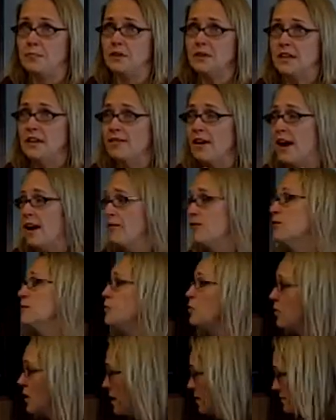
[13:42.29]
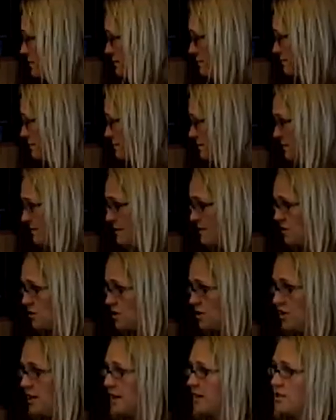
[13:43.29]
believe everyone
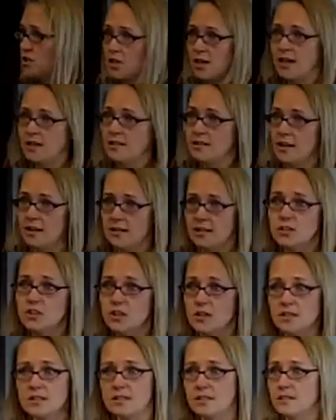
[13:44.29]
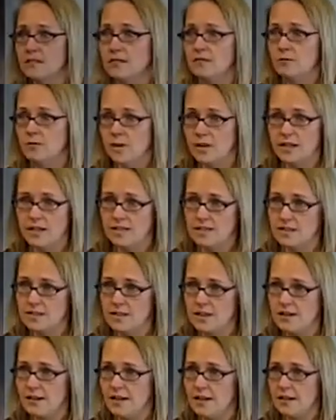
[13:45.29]
should get checked and adjusted when
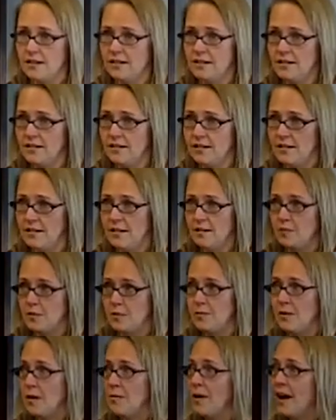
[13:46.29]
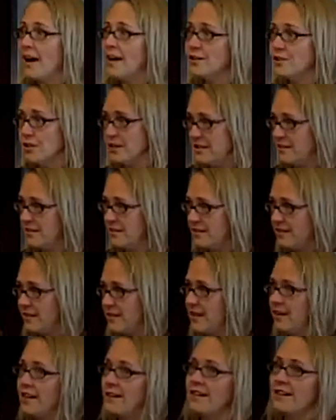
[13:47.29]
necessary. But my passion
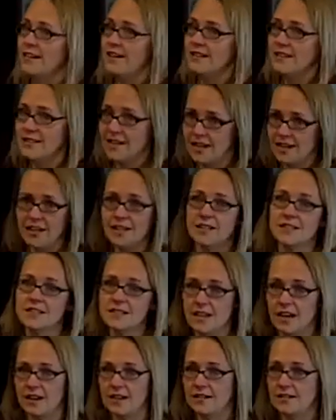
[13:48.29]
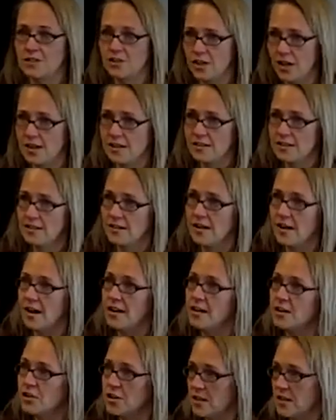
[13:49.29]
is that kids get checked
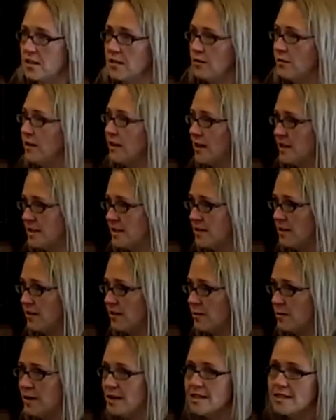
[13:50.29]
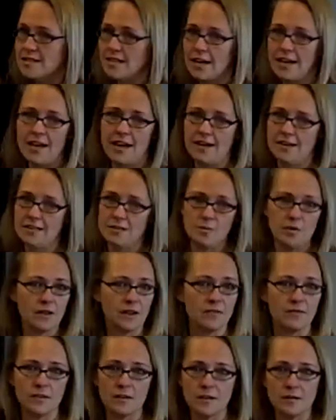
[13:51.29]
and adjusted when necessary, because they can't
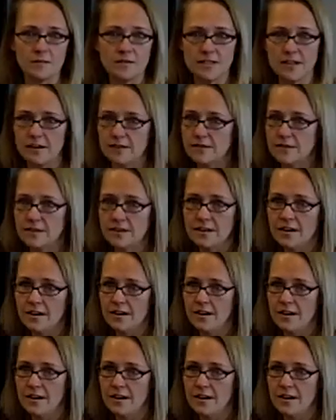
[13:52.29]
speak up for themselves.